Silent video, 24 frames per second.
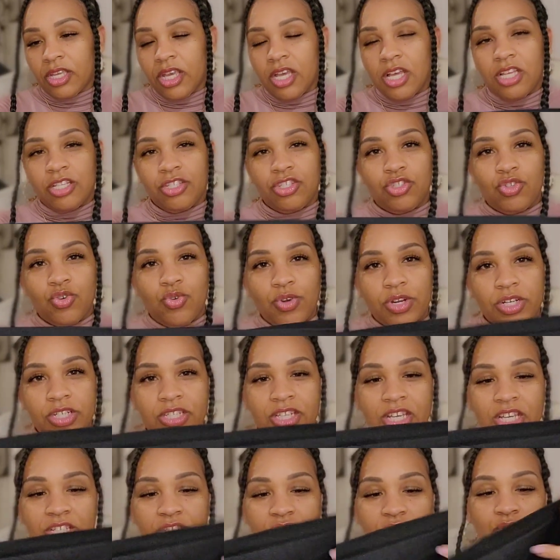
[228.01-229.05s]
a storage
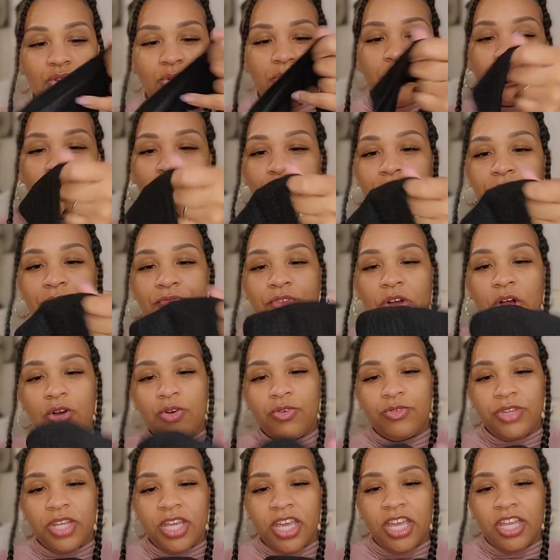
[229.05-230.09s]
thing. So you can put your
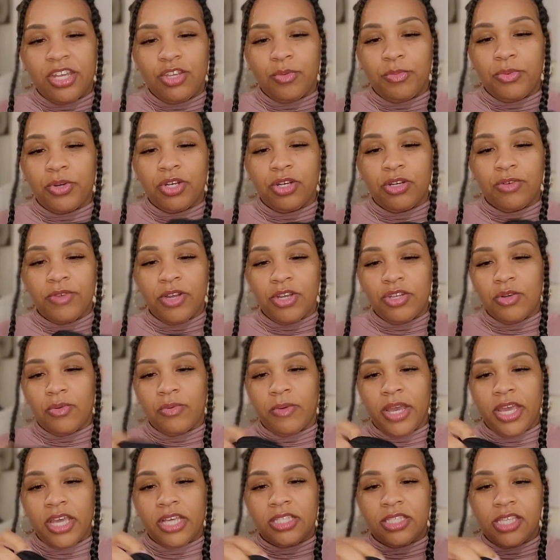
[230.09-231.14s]
phone in, you put it around your
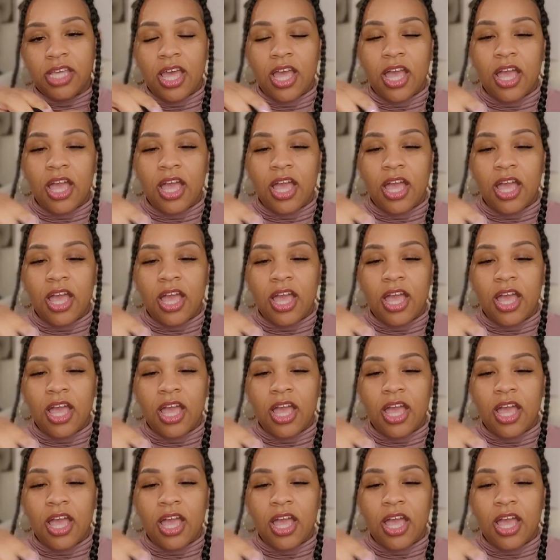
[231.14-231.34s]
waist,